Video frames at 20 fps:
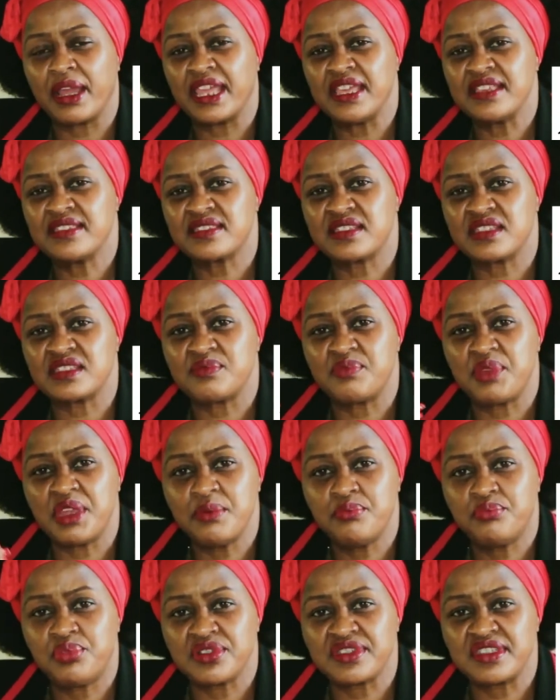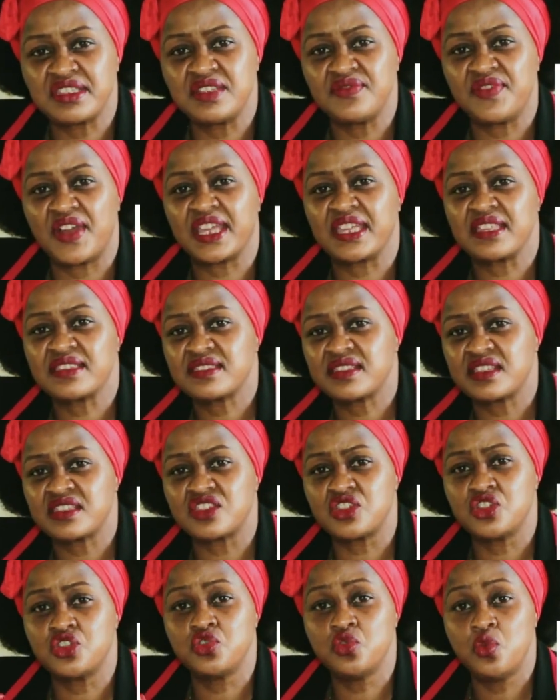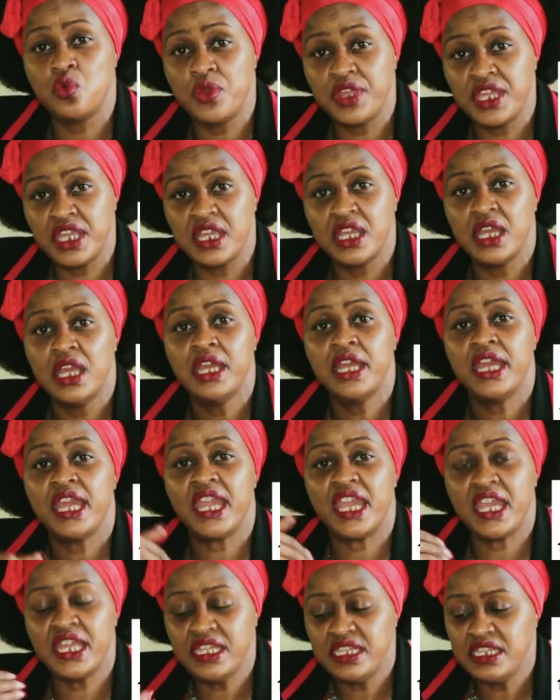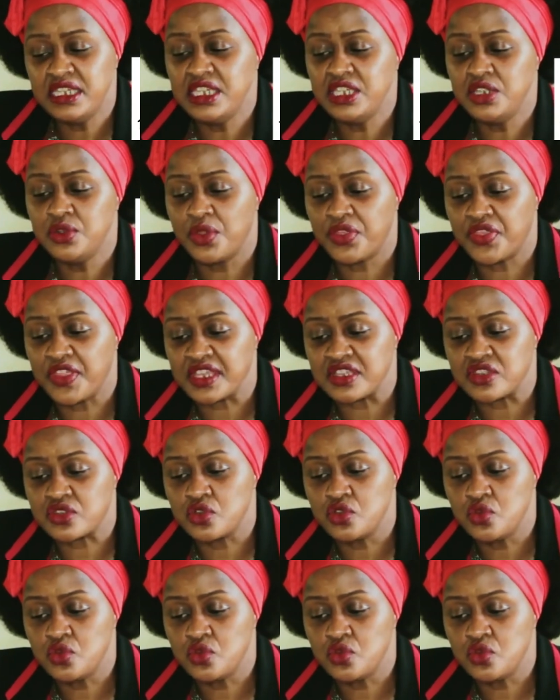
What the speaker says: against us being positive, against us doing any new thing.